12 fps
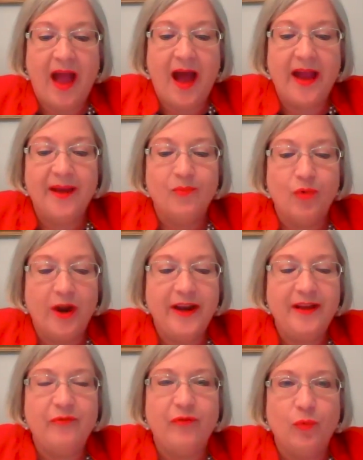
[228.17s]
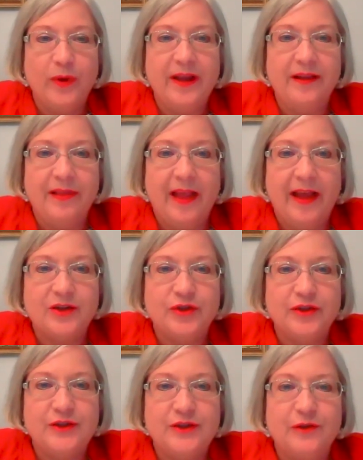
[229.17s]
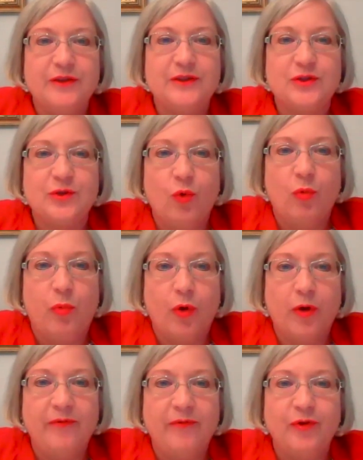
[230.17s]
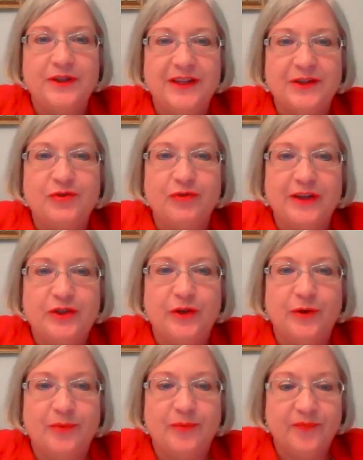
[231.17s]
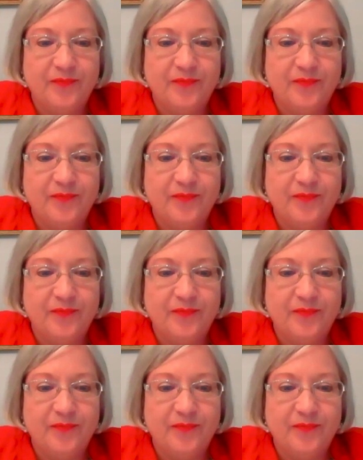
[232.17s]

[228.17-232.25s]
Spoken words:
I am running for re-election to the School Board for District 2.